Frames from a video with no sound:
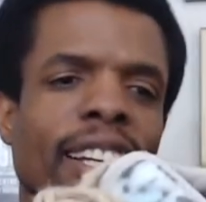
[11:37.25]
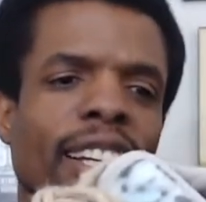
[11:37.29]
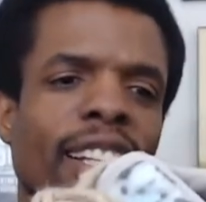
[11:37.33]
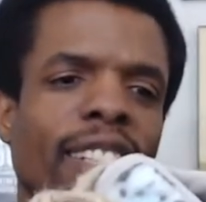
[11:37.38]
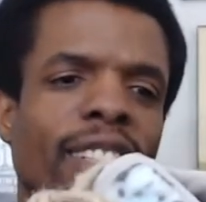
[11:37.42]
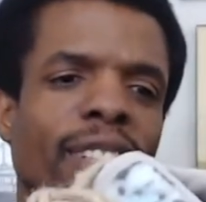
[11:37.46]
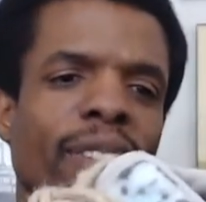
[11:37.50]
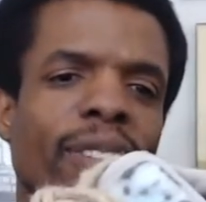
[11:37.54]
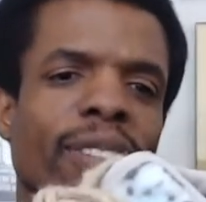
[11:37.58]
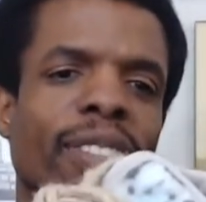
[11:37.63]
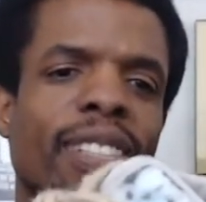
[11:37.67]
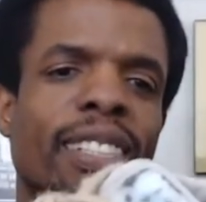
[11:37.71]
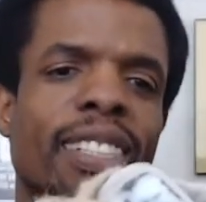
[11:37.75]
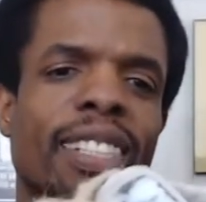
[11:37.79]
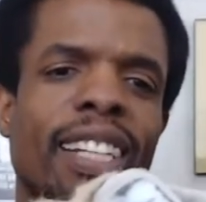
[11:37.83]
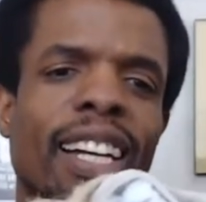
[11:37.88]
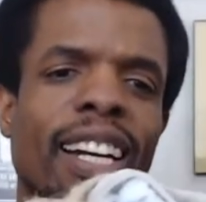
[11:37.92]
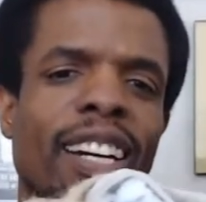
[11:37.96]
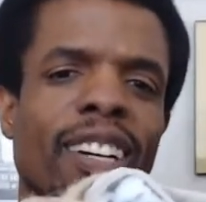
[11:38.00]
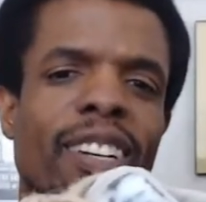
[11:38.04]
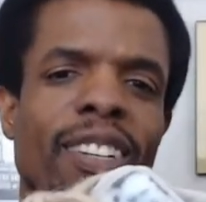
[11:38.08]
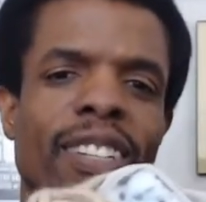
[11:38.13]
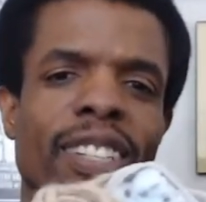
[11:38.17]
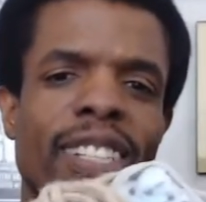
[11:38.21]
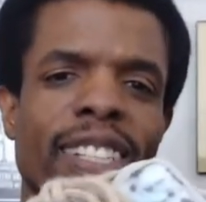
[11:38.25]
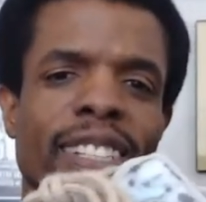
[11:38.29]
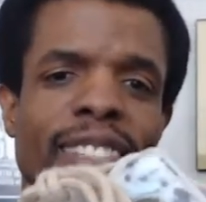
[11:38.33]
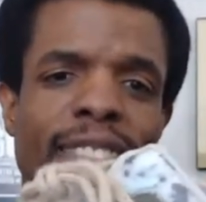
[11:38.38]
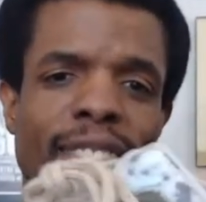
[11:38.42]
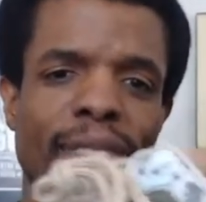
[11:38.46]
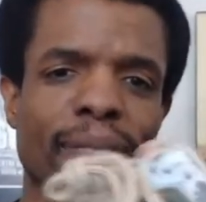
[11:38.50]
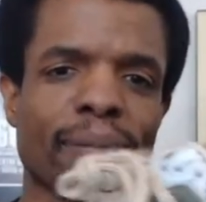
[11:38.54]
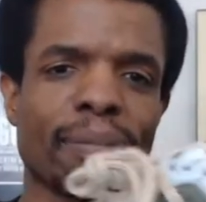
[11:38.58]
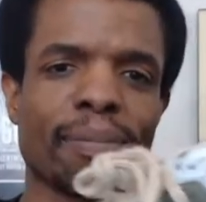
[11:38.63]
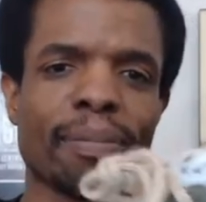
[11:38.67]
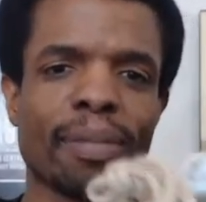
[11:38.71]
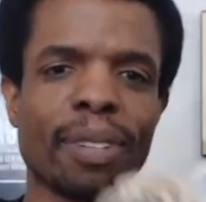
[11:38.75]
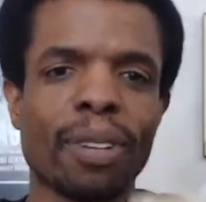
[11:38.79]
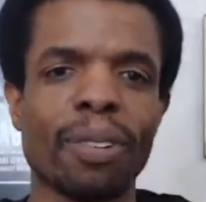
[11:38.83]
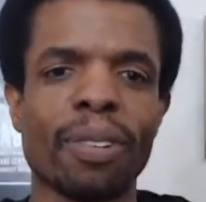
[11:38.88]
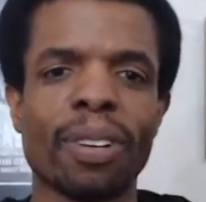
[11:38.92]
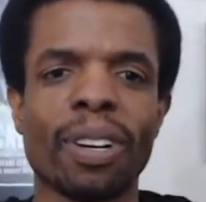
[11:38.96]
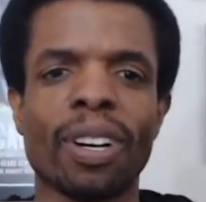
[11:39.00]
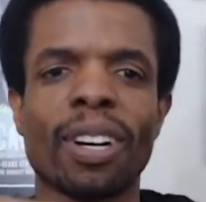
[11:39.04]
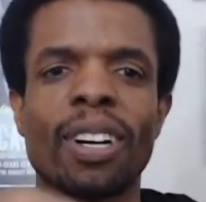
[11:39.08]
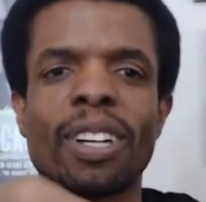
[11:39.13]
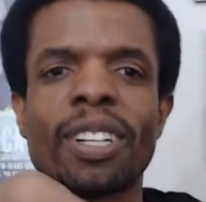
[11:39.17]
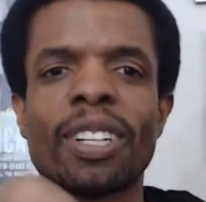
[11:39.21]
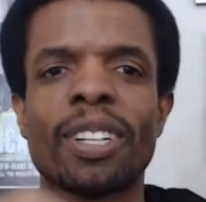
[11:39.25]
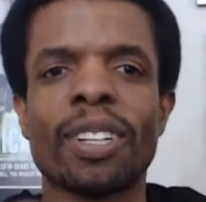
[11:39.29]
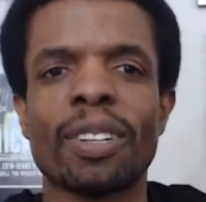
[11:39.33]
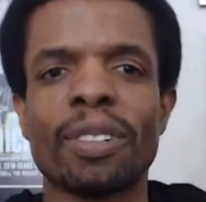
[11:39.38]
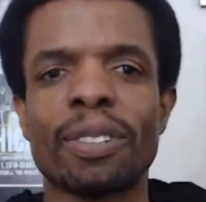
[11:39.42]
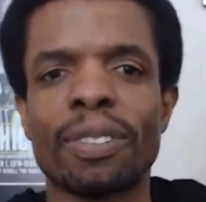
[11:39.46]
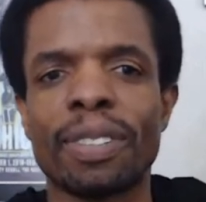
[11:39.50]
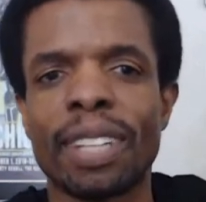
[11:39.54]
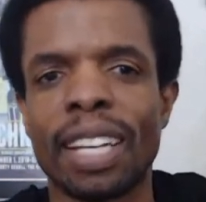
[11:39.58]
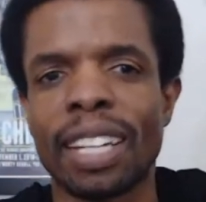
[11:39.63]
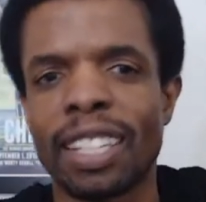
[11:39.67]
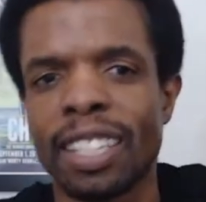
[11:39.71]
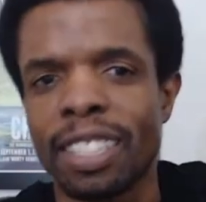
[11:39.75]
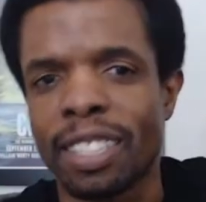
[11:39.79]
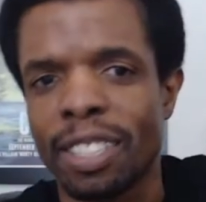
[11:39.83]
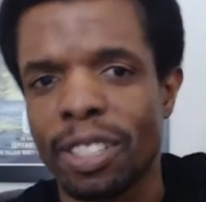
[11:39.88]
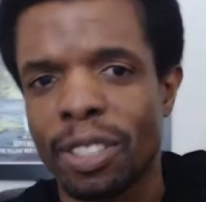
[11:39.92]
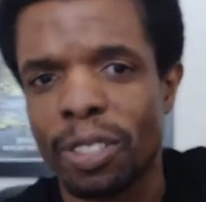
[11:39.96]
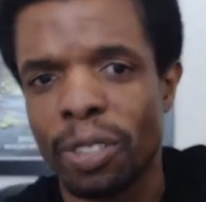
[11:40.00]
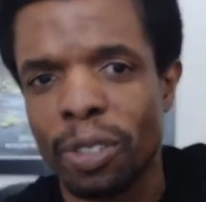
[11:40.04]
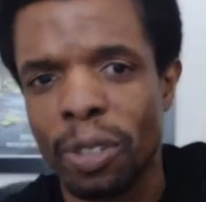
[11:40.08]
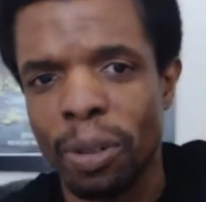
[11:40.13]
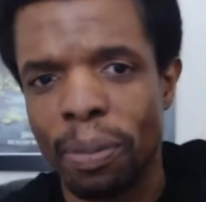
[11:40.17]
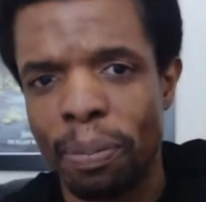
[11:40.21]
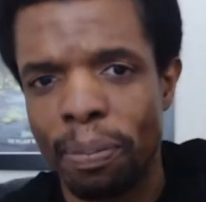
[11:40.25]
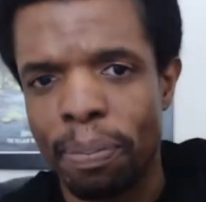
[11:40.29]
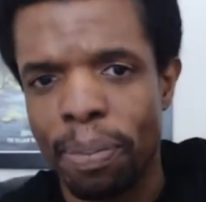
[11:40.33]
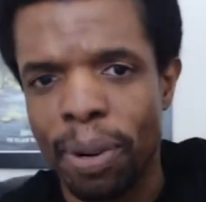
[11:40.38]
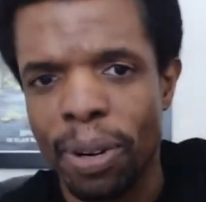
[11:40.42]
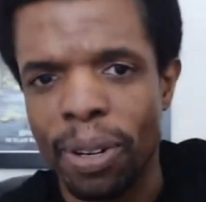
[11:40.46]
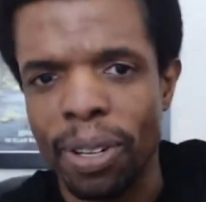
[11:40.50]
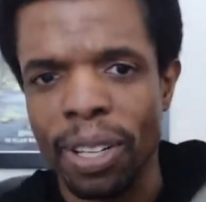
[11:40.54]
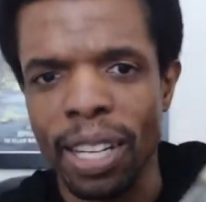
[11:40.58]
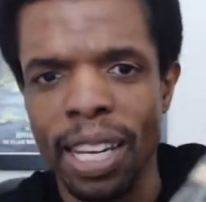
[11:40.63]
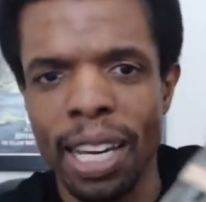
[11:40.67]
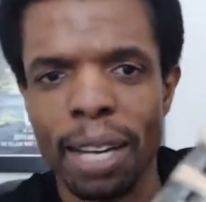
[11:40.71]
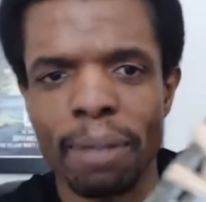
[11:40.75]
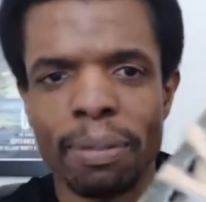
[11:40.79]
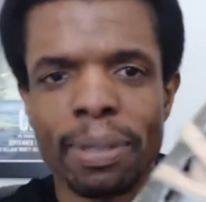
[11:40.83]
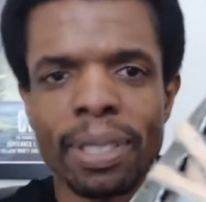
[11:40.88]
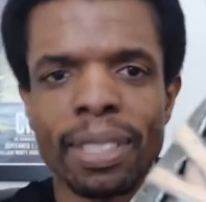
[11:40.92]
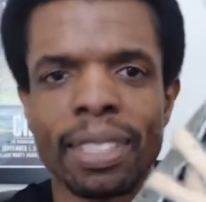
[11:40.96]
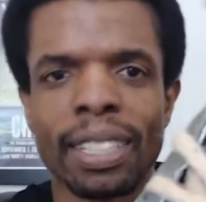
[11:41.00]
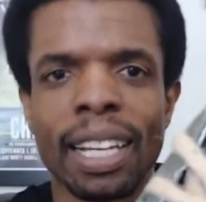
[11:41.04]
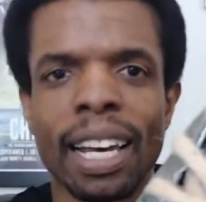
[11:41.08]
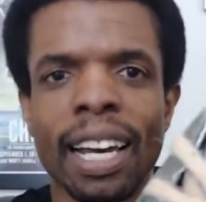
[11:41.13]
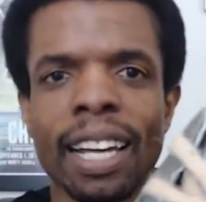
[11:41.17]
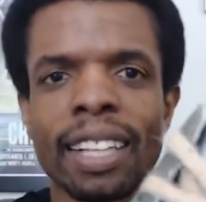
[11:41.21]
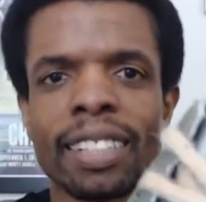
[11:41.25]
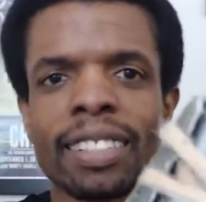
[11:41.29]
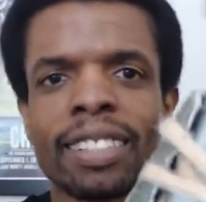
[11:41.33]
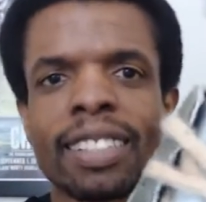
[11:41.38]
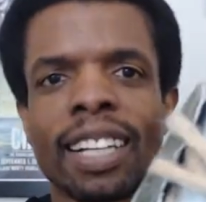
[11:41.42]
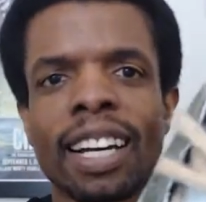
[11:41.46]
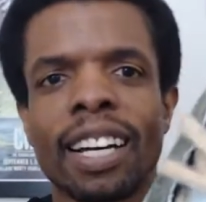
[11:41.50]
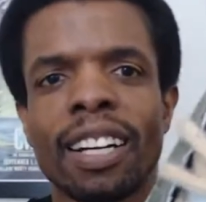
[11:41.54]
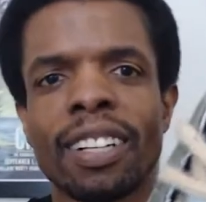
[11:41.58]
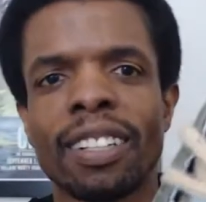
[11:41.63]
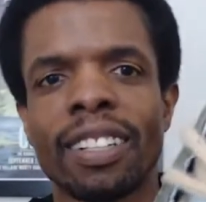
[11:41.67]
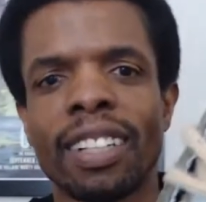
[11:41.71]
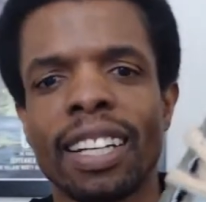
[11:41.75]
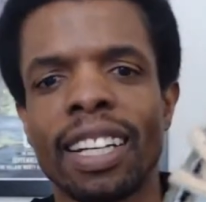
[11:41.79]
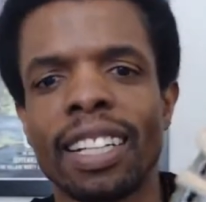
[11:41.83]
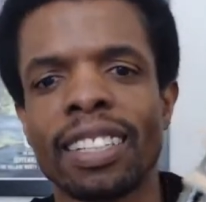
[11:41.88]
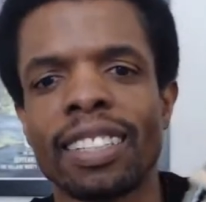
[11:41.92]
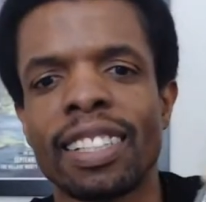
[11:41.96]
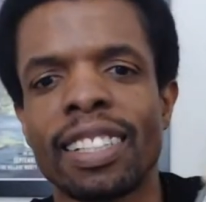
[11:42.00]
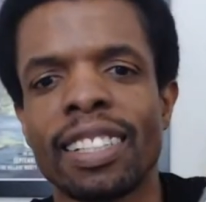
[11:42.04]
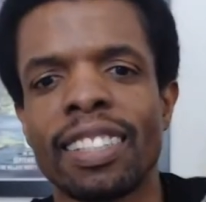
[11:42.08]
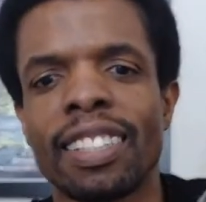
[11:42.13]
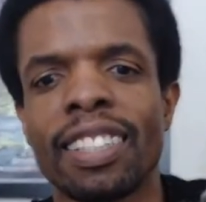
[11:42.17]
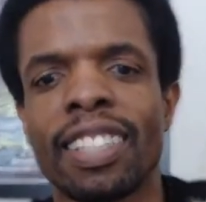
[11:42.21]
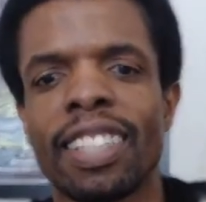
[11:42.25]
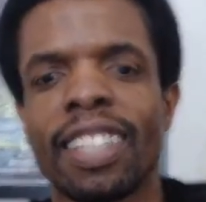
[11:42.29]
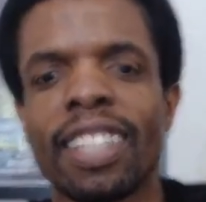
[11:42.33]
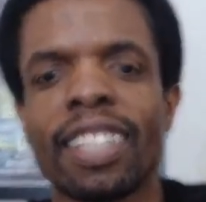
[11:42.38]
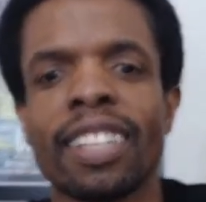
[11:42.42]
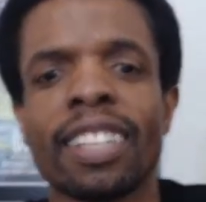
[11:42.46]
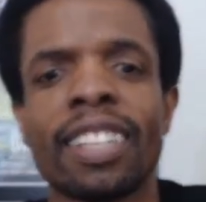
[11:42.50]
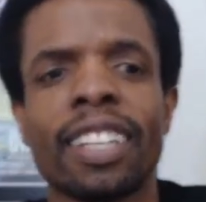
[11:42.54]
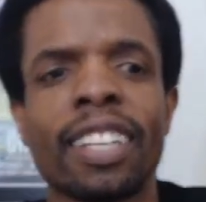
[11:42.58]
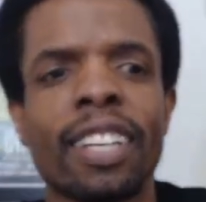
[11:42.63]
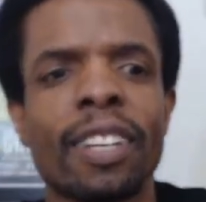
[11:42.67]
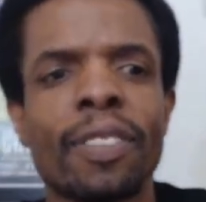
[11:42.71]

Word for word: So it's got all this going on, you know, got this sort of burlap sack style lacing thing.